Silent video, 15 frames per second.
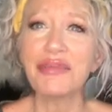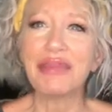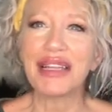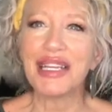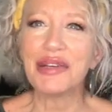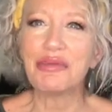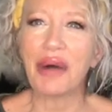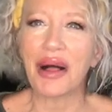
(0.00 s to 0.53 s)

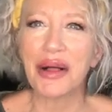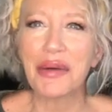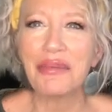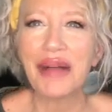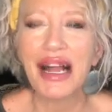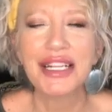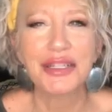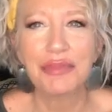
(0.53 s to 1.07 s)
everybody, welcome
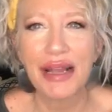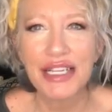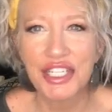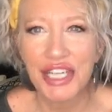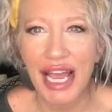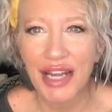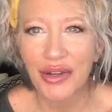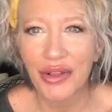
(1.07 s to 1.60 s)
back to my
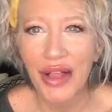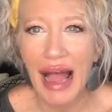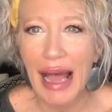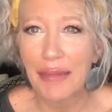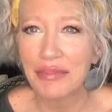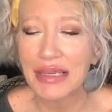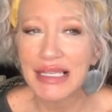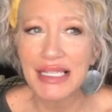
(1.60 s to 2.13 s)
channel.
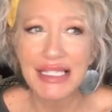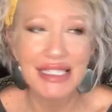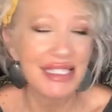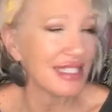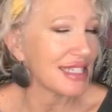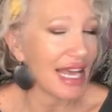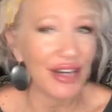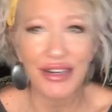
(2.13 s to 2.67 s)
Happy
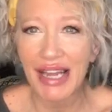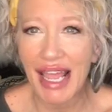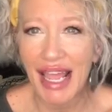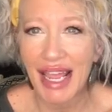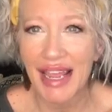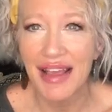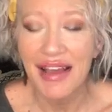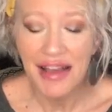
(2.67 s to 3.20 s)

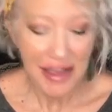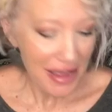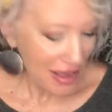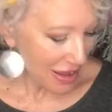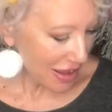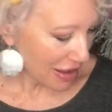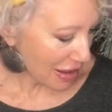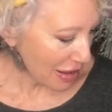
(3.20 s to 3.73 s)
Saturday.
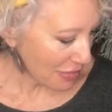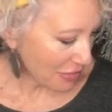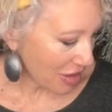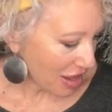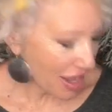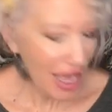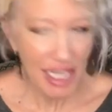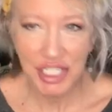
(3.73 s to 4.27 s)
Um,
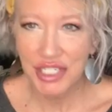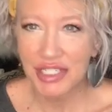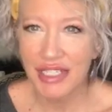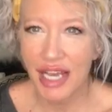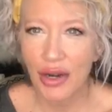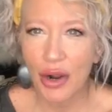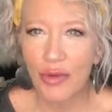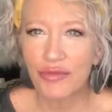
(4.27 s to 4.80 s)
I just
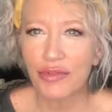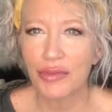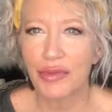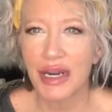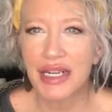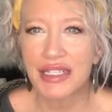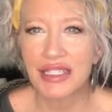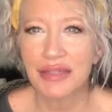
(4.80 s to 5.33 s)
got home from
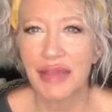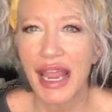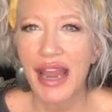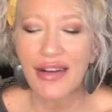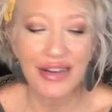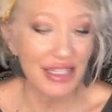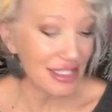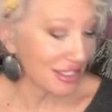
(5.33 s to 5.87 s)
running some
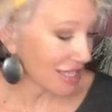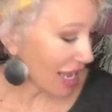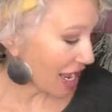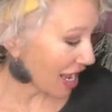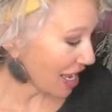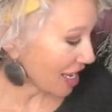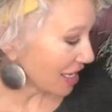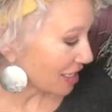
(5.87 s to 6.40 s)
errands
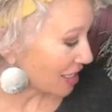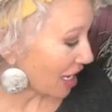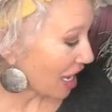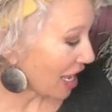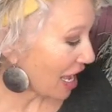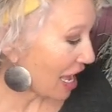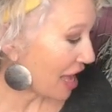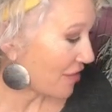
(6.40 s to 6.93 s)
and I
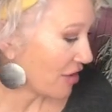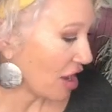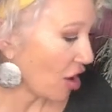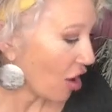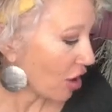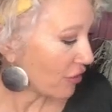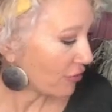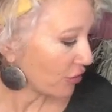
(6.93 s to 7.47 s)
have a
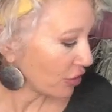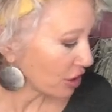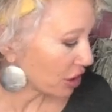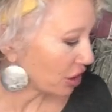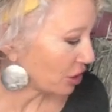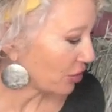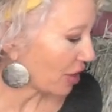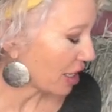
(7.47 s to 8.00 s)
haul for
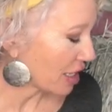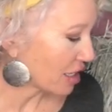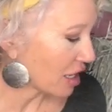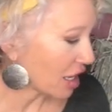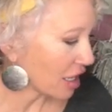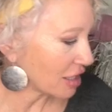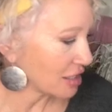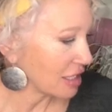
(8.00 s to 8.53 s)
you. I
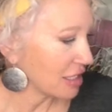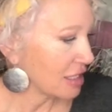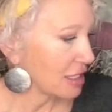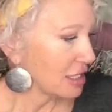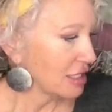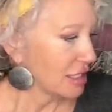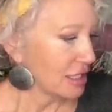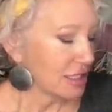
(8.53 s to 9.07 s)
got
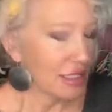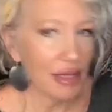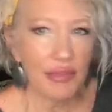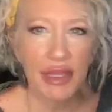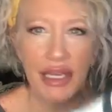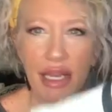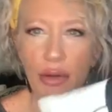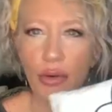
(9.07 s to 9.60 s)

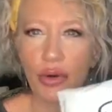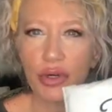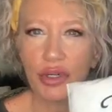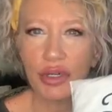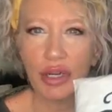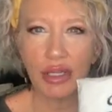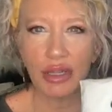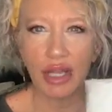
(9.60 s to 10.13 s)
something I ordered
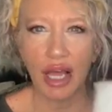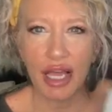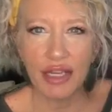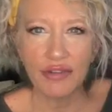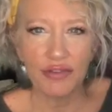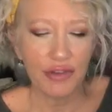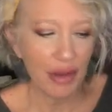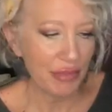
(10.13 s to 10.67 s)
online
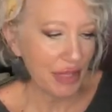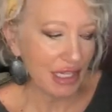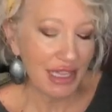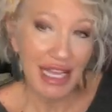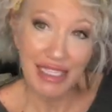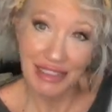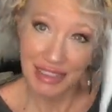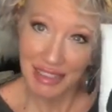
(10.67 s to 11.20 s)
from the
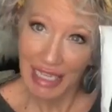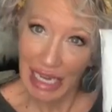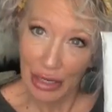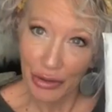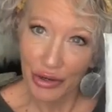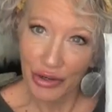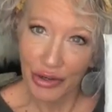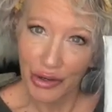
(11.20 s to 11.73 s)
Classy
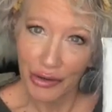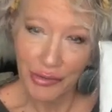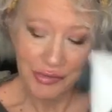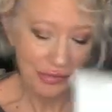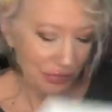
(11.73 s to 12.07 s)
Cowgirl